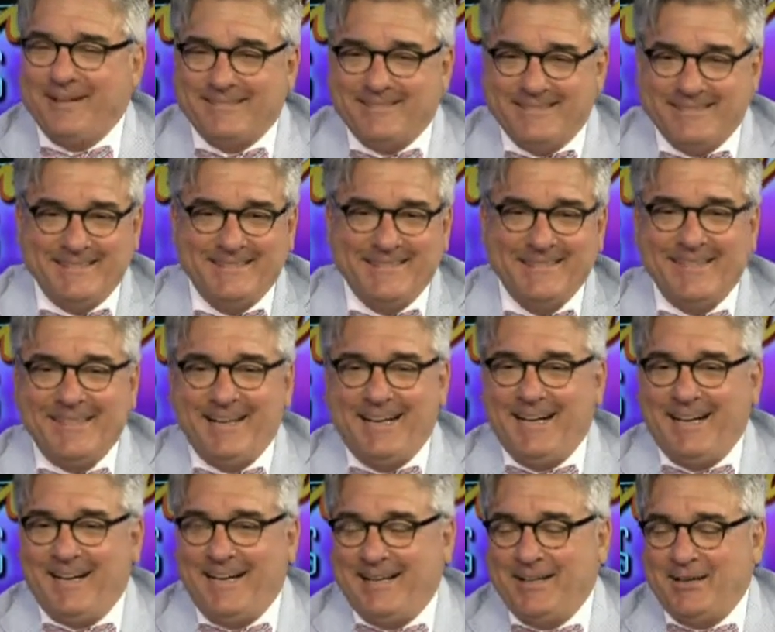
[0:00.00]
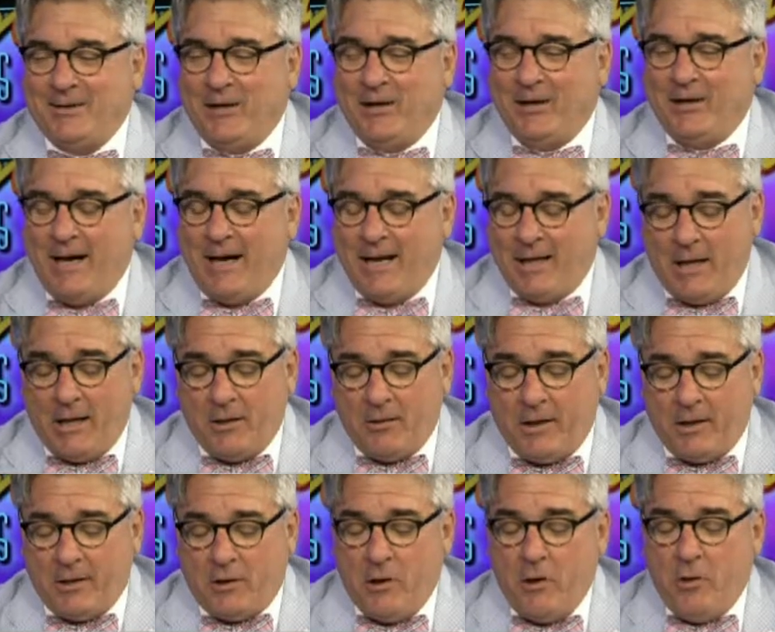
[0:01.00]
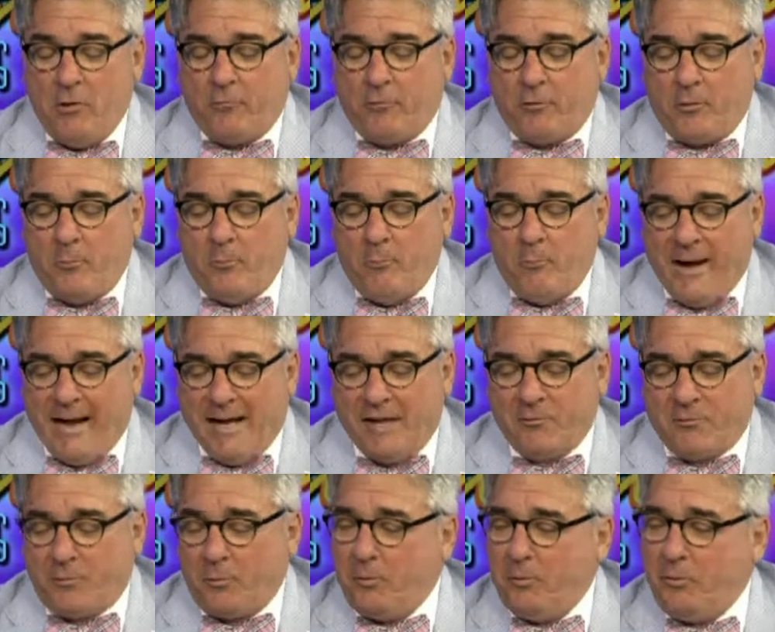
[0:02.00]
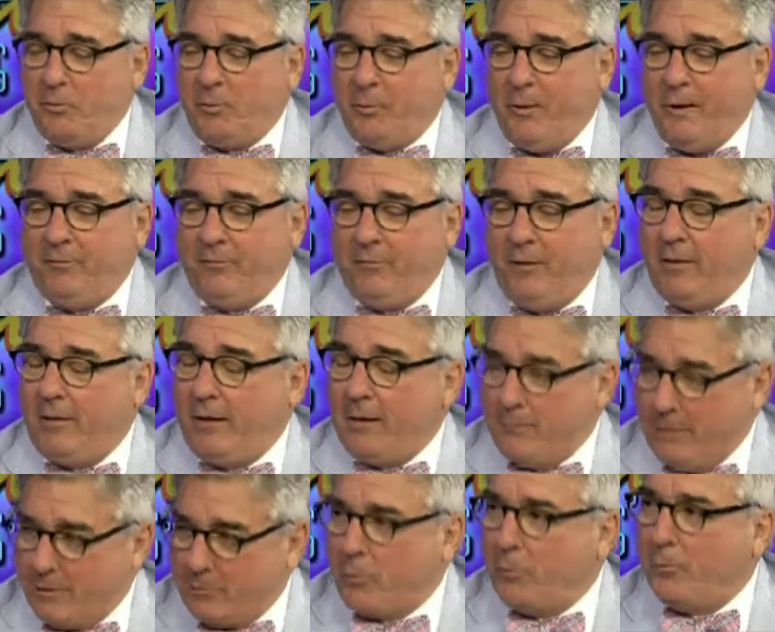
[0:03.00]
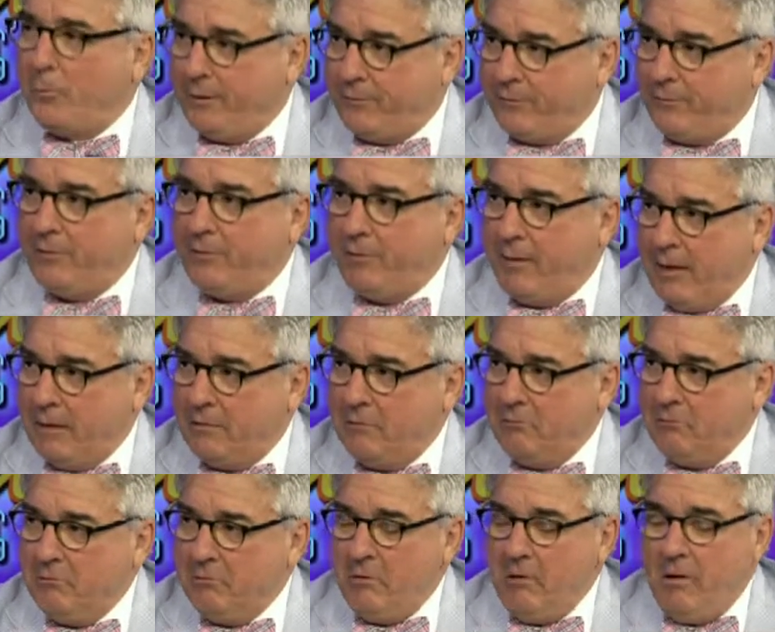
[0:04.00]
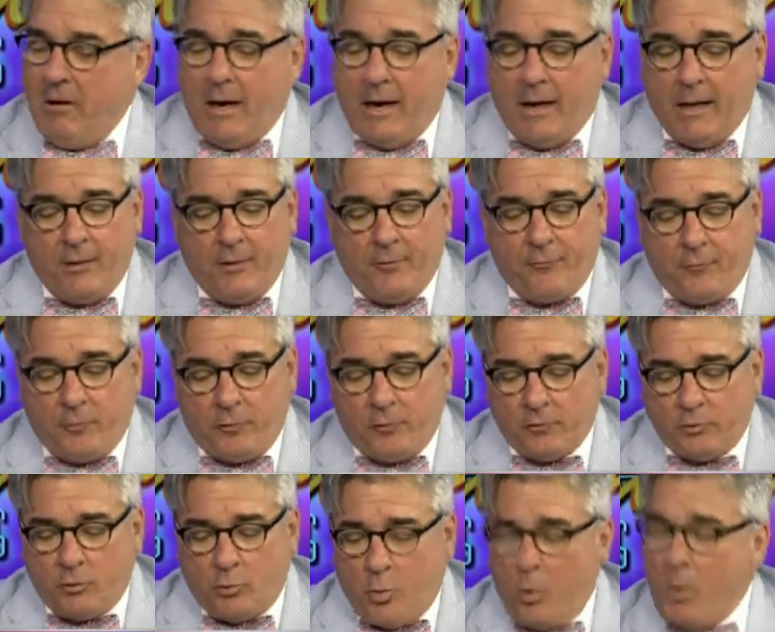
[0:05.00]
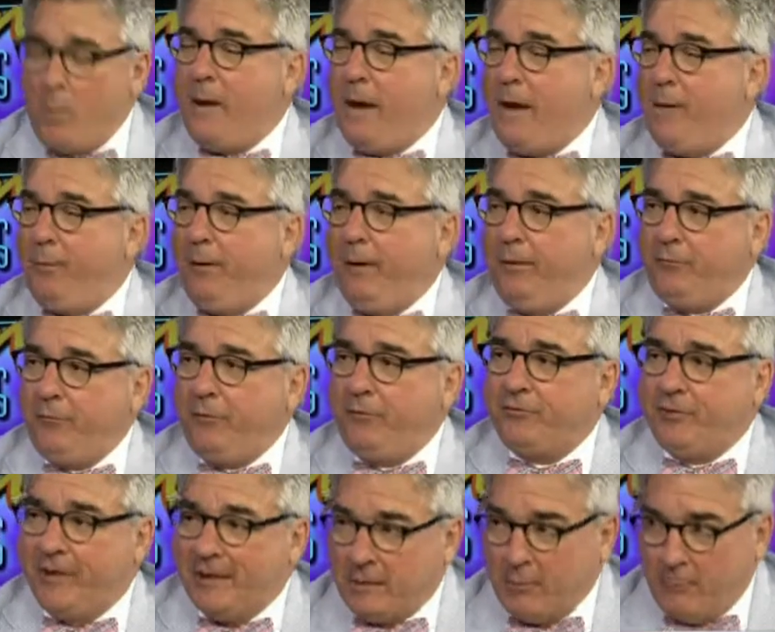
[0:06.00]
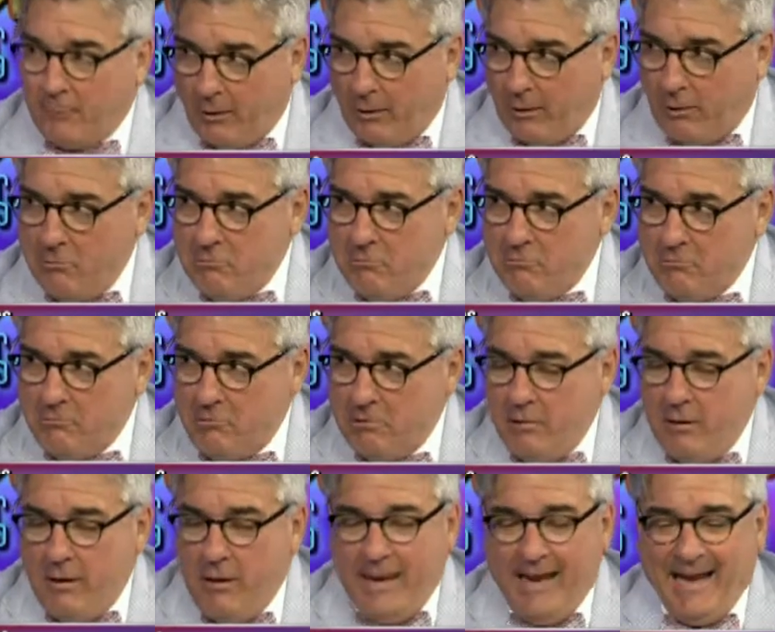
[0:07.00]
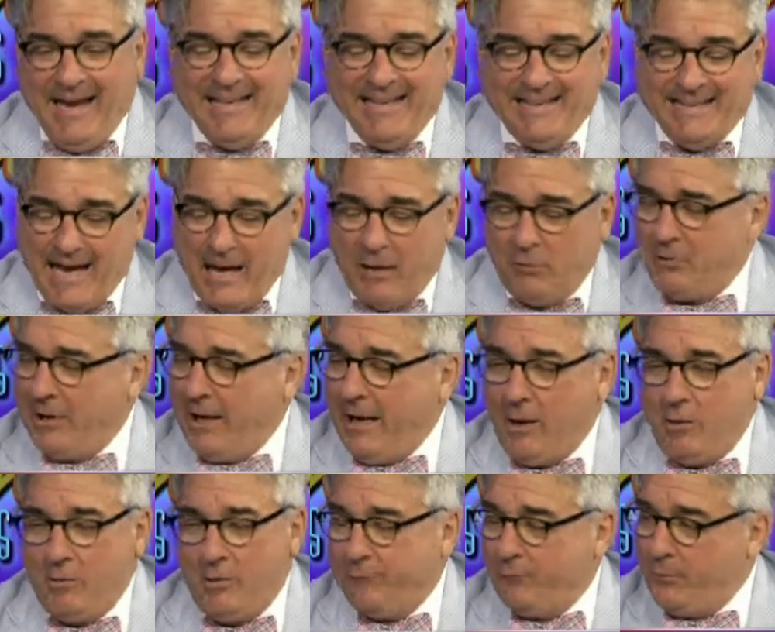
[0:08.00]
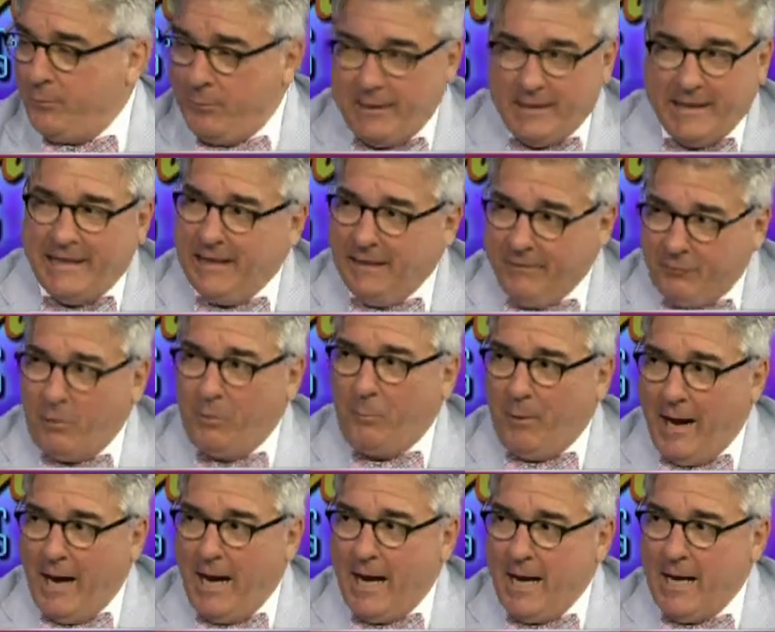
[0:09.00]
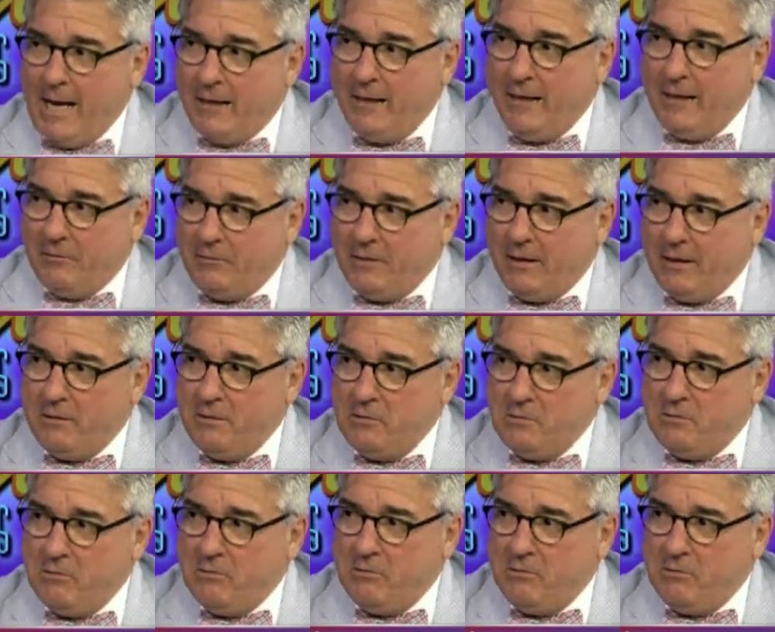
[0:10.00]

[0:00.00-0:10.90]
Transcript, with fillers: One. Uh, well, I, I, like for mass-produced pizza, I like Metro Pizza a lot. Right. I, uh, for gourmet pizza, Settebello. And downtown, have you been to Evel Pie downtown? No.